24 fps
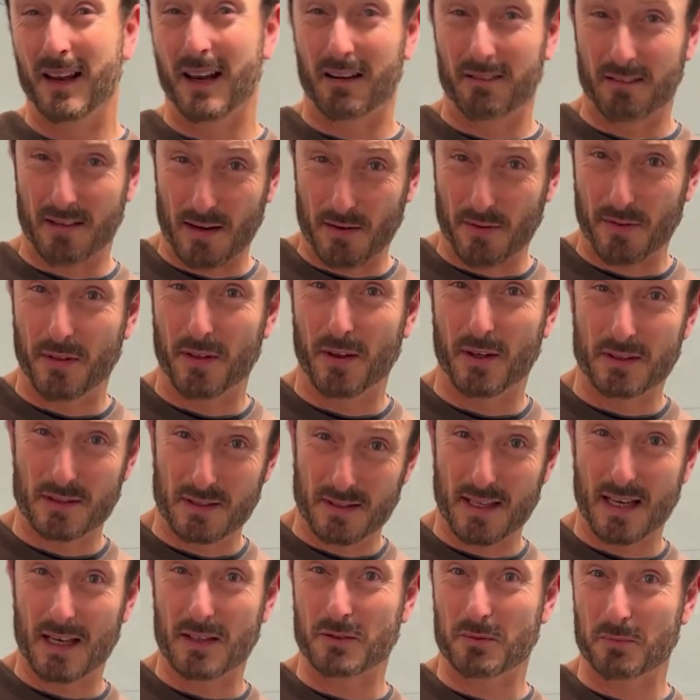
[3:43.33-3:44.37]
around
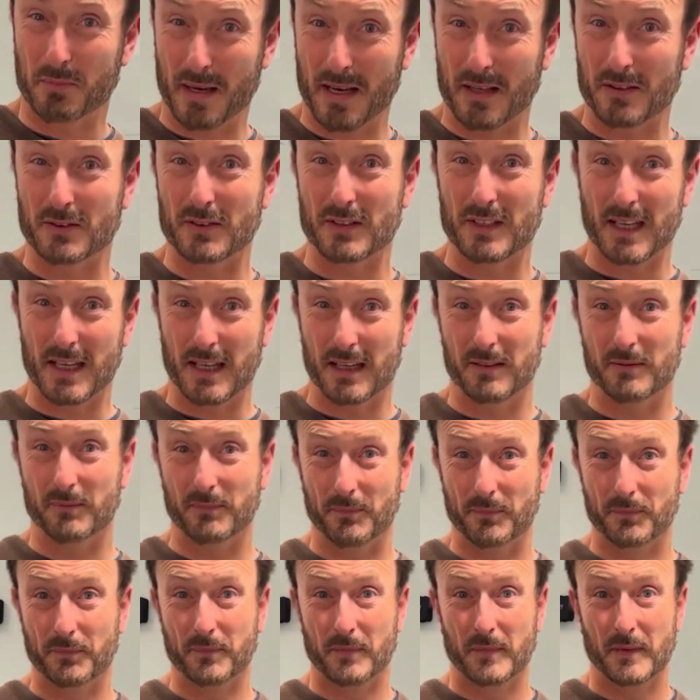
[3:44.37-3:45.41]
£30,000 a year,
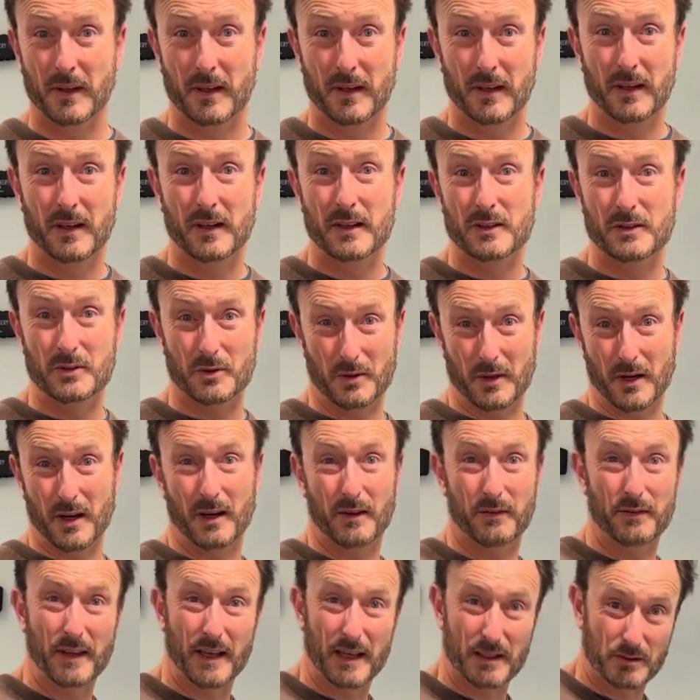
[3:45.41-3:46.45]

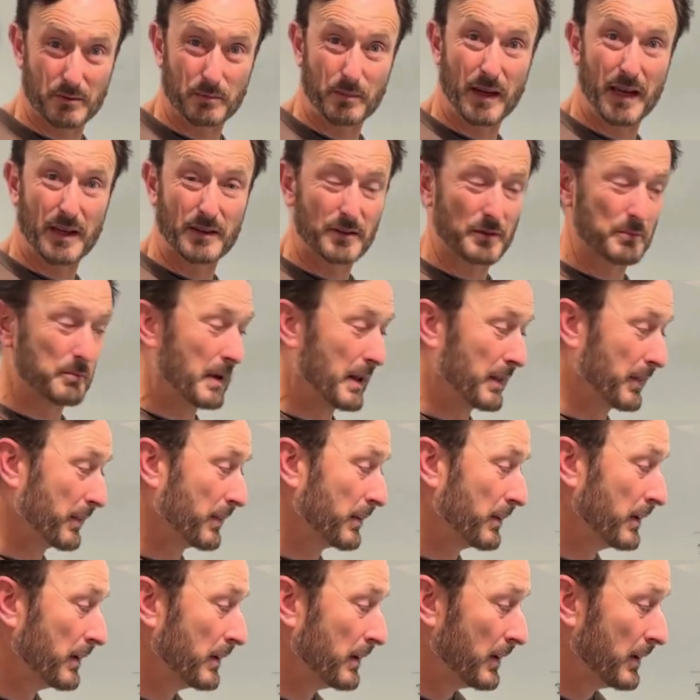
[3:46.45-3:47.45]
£2,500 a month.